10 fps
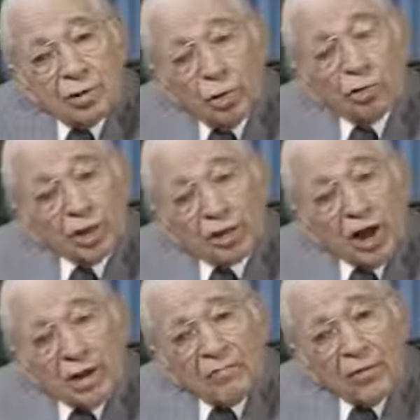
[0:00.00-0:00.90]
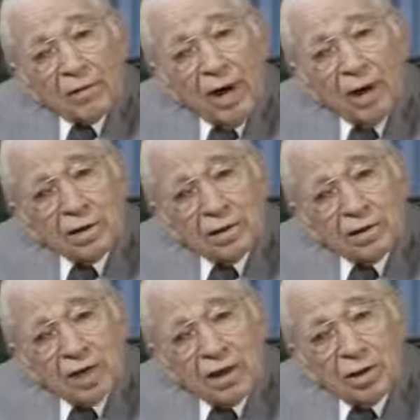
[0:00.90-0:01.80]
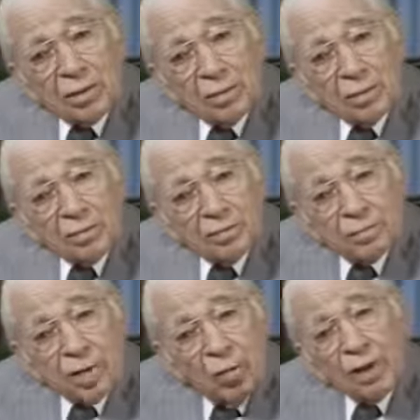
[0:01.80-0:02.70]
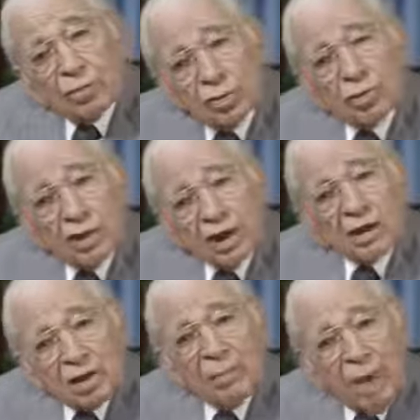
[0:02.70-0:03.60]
You just take it for granted that they do. Why don't you look into the